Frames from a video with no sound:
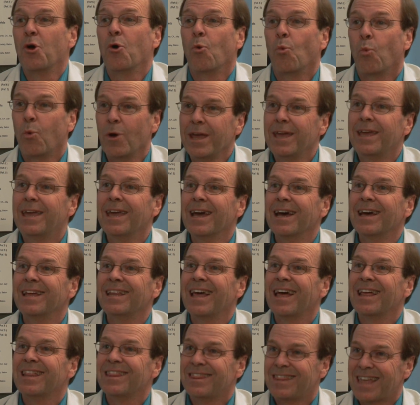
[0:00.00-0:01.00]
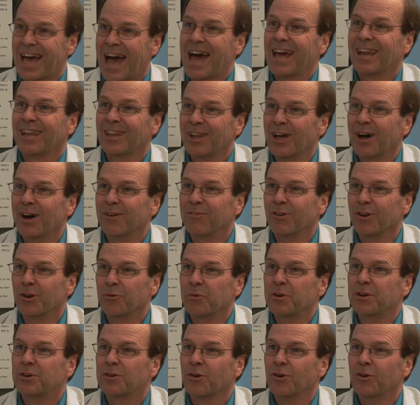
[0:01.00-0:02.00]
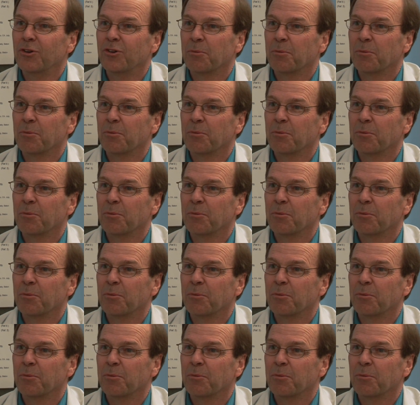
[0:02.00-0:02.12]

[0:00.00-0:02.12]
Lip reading: we get that level of return